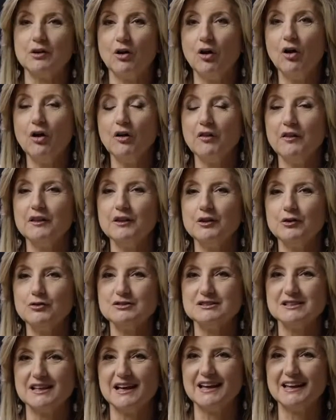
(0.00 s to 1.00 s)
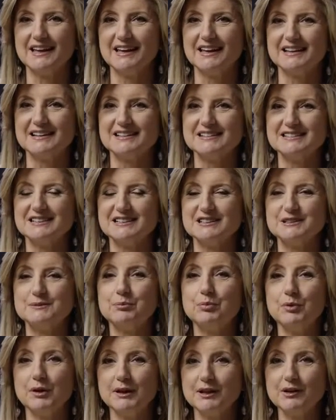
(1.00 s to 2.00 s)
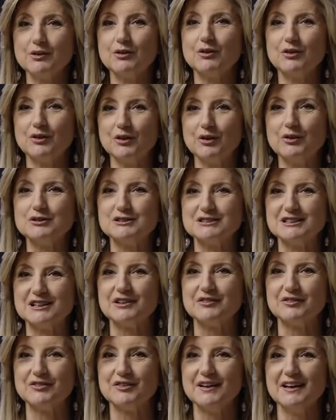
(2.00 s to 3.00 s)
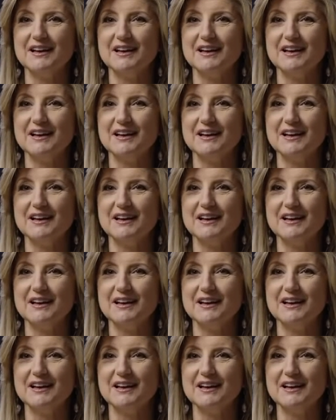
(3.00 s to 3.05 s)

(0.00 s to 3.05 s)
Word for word: All the new science is pretty conclusive